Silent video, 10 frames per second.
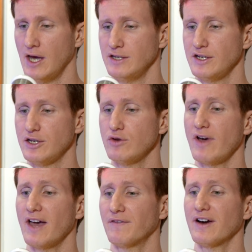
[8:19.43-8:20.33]
Did you
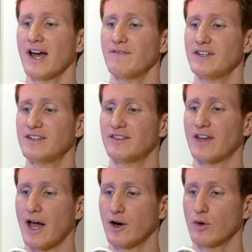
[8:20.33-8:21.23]
ever have a
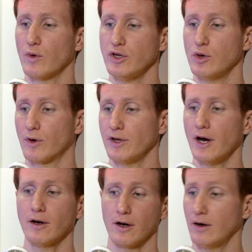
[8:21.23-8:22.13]
desire when you were
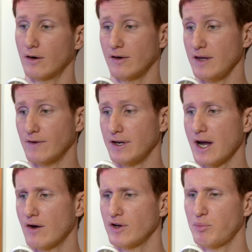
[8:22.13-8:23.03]
younger, or even
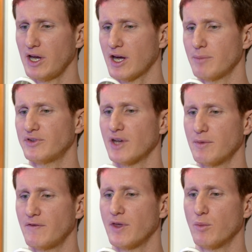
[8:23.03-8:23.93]
now, to pick up some
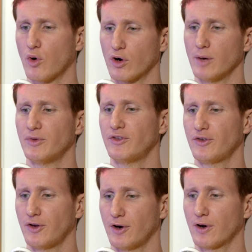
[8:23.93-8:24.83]
of the more
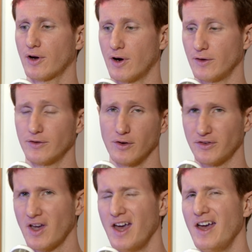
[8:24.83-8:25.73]
obscure
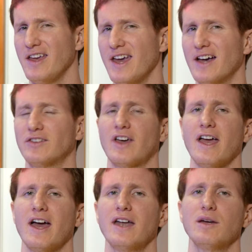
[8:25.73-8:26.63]
consoles? Yes,
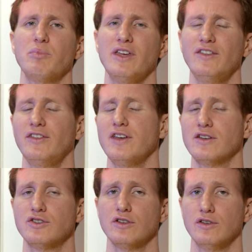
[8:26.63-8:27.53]
I had a P C
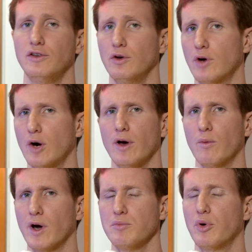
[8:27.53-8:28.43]
Engine Duo
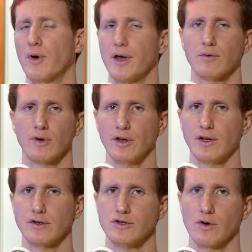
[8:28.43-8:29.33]
at one point,
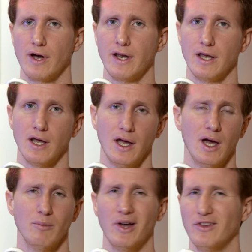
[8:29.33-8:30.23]
really enjoyed it,
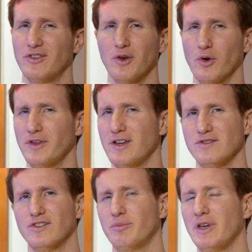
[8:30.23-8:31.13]
but sold it
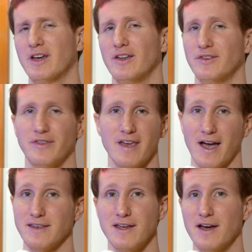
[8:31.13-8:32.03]
just because the
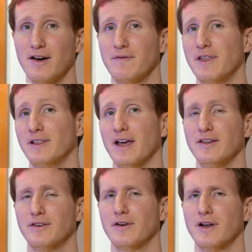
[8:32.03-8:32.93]
idea of the
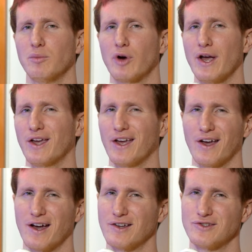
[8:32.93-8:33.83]
laser in it
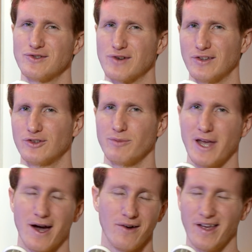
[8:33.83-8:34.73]
breaking kind of stressed
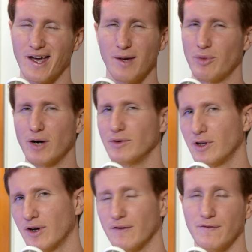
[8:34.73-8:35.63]
me out. Yeah, I probably
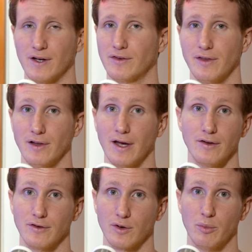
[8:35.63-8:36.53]
could have fixed the
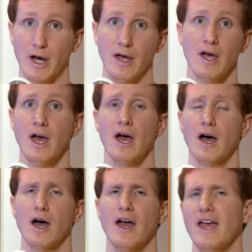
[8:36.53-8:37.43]
laser, but...
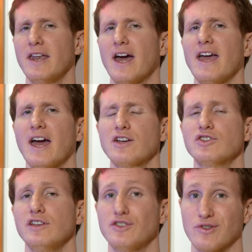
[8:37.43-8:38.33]
Uh, and I
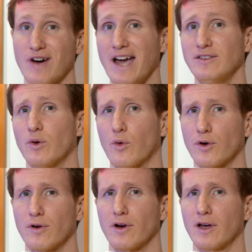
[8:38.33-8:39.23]
actually tried to
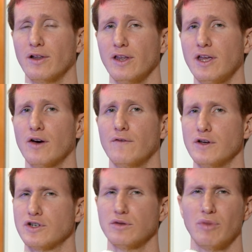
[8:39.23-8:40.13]
order a
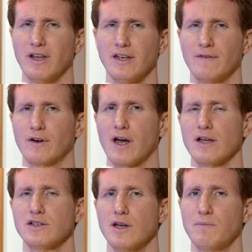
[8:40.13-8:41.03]
ColecoVision, but it never
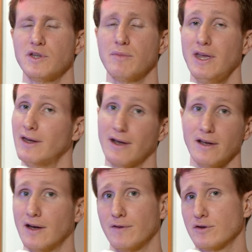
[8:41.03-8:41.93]
got shipped to me, and
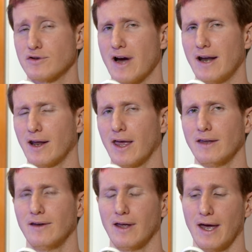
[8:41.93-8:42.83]
I never tried
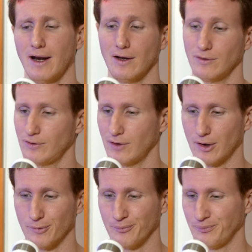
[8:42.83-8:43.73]
again to get it, so...